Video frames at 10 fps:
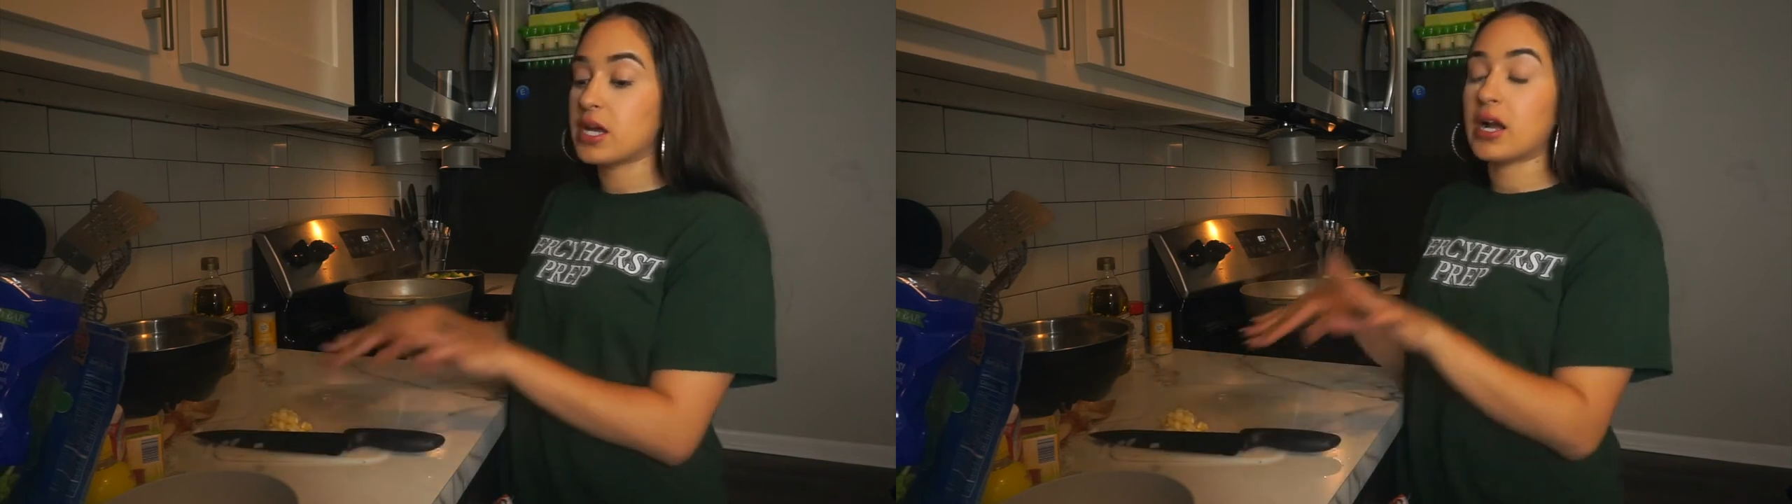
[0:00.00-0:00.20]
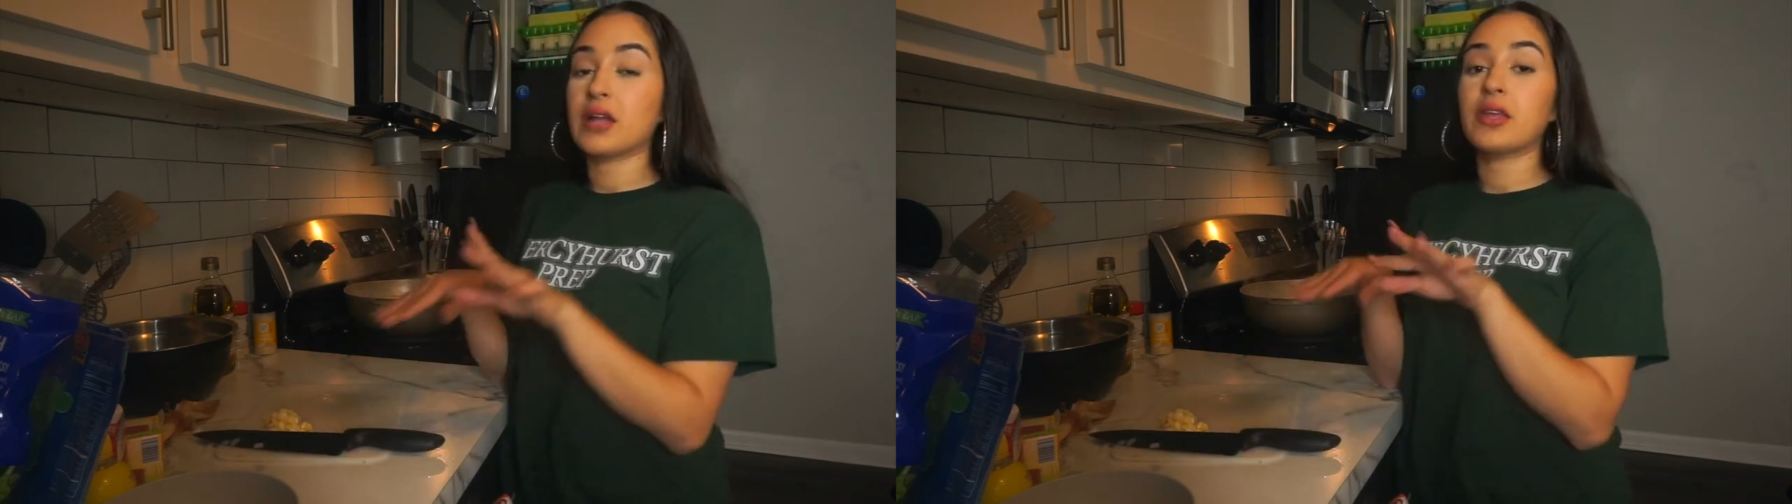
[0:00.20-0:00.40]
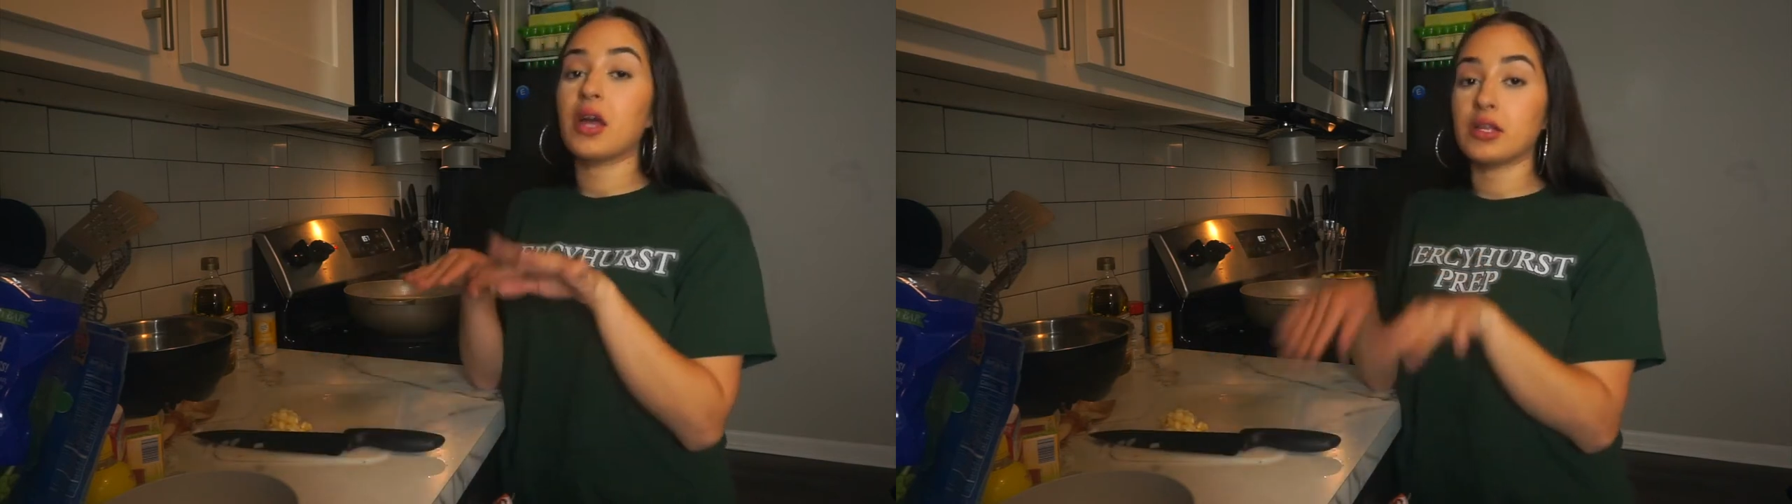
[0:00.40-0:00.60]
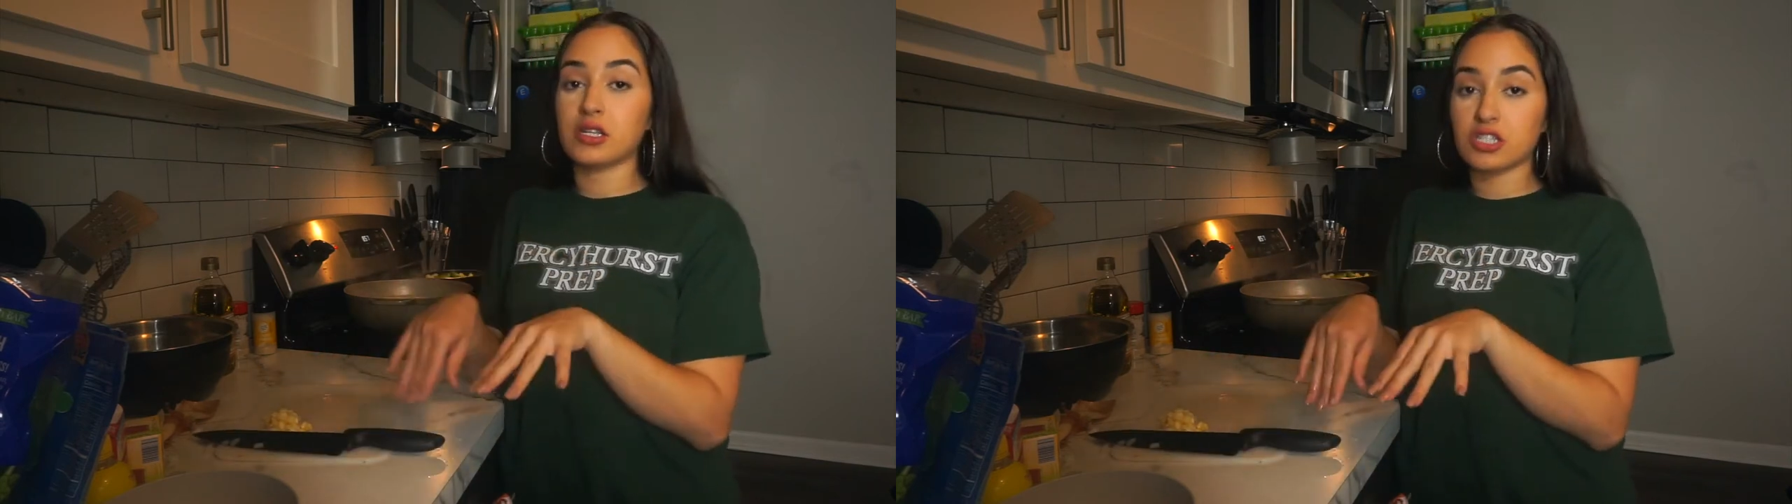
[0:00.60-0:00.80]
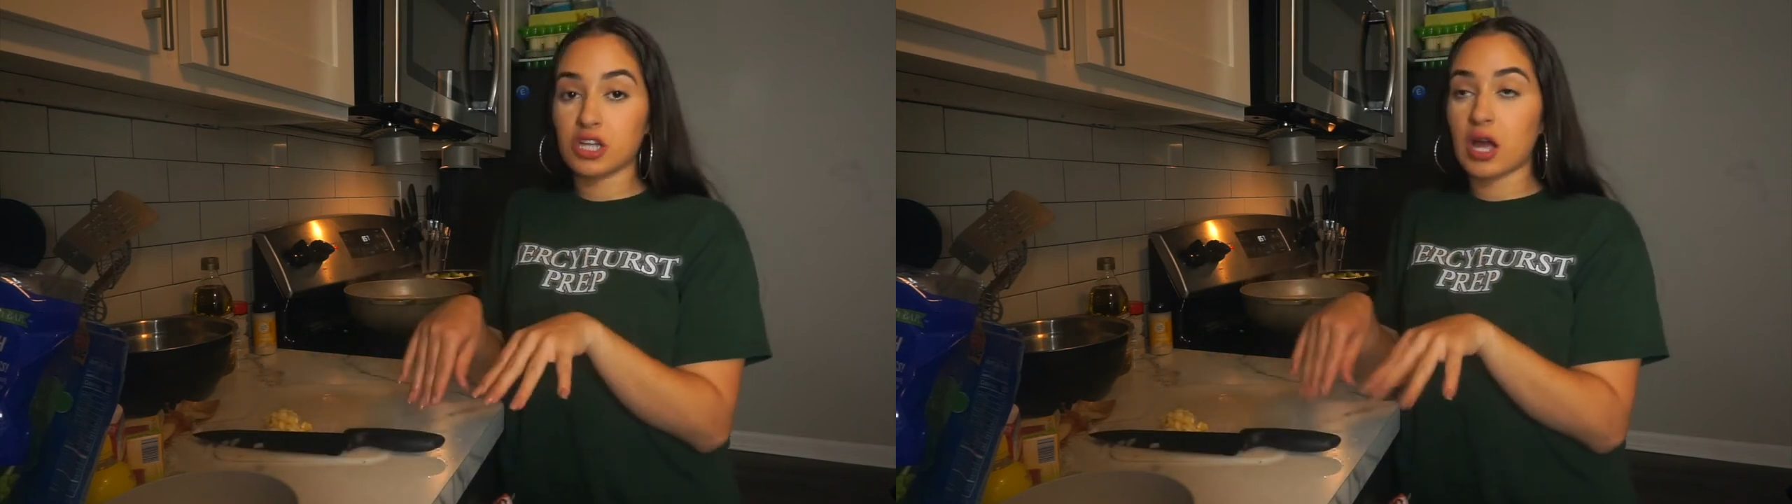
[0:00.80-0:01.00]
I got the
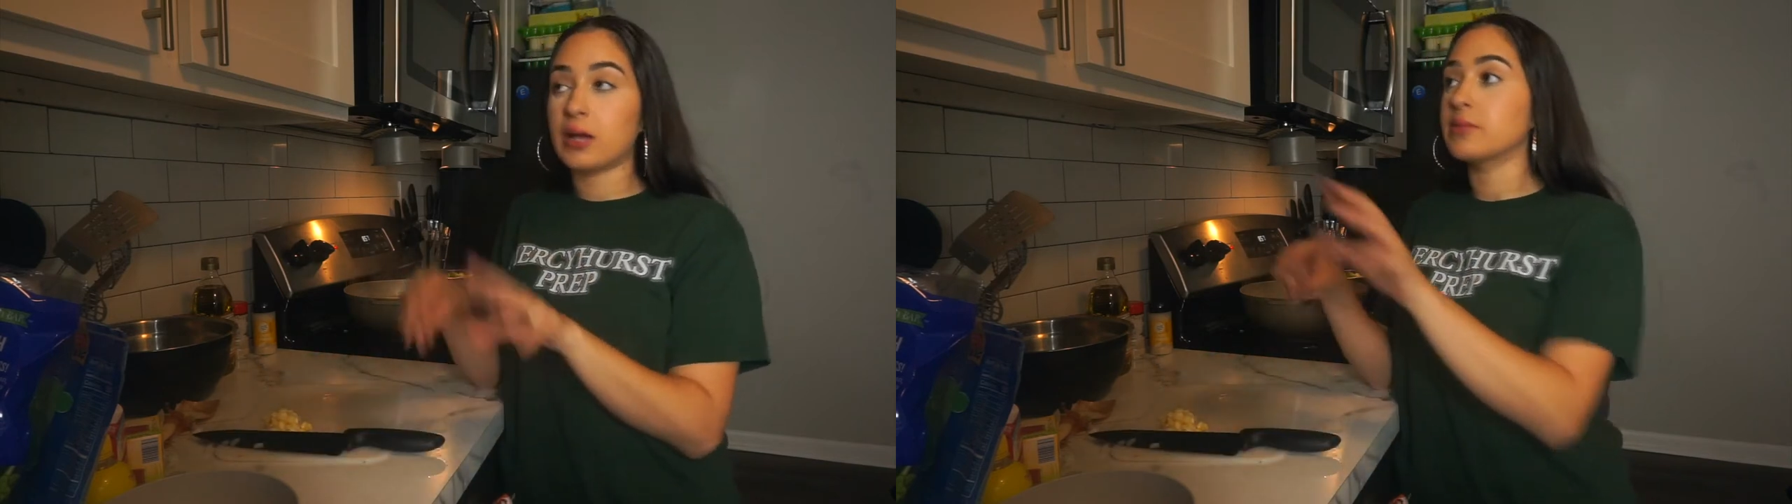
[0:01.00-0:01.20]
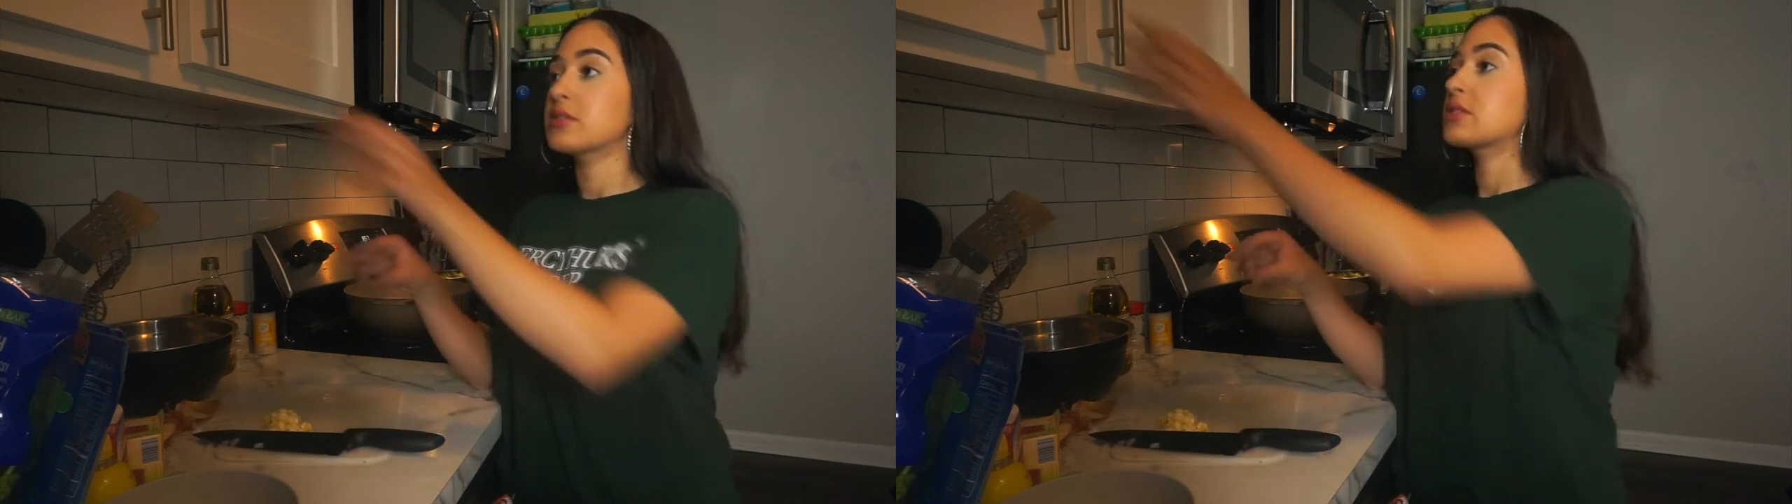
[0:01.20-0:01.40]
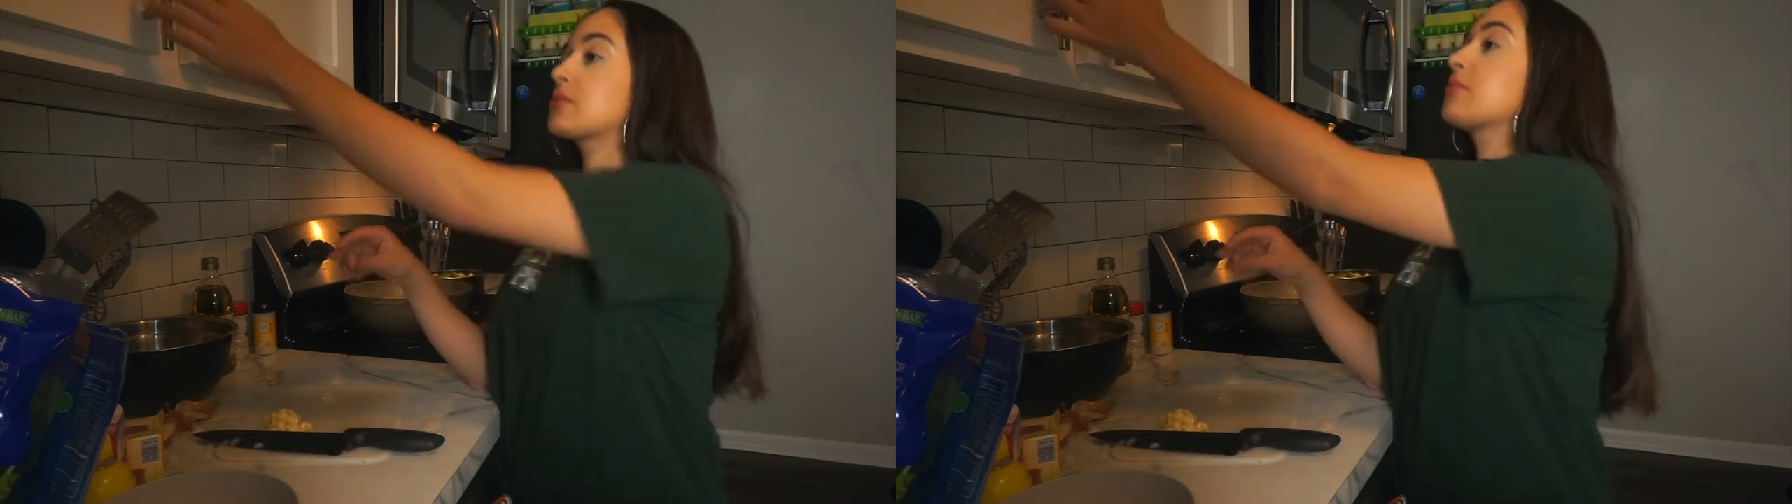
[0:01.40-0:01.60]
onions chopped.